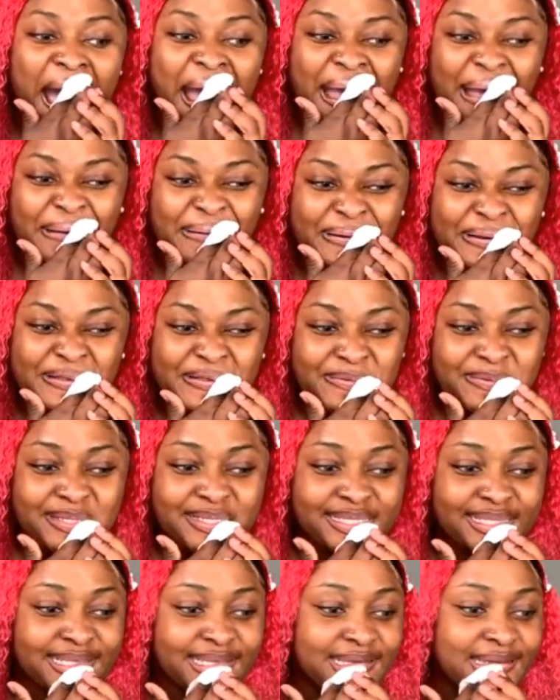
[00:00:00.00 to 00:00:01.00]
I am going to
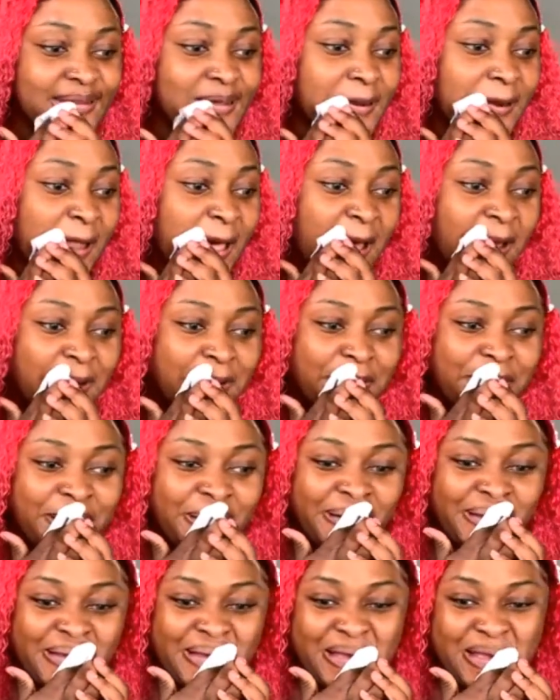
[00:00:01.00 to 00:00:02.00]
be singing a lot,
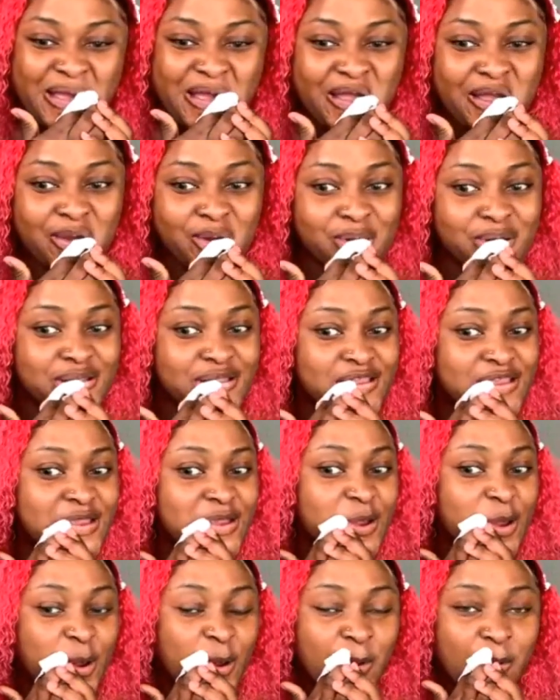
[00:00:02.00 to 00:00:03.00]

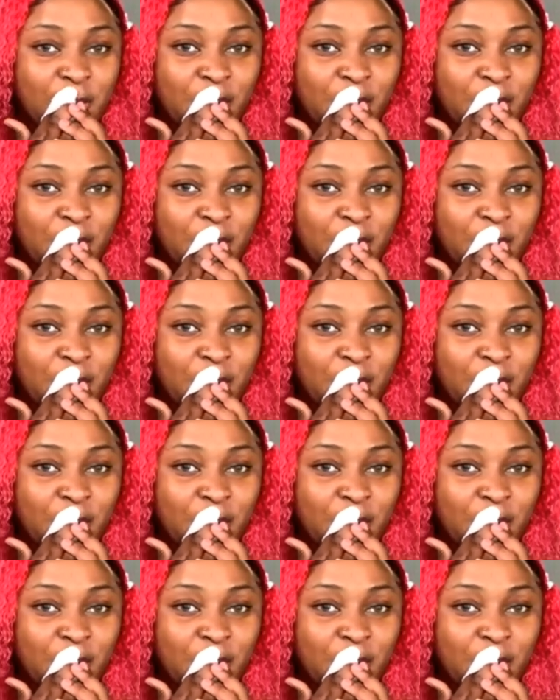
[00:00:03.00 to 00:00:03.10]
which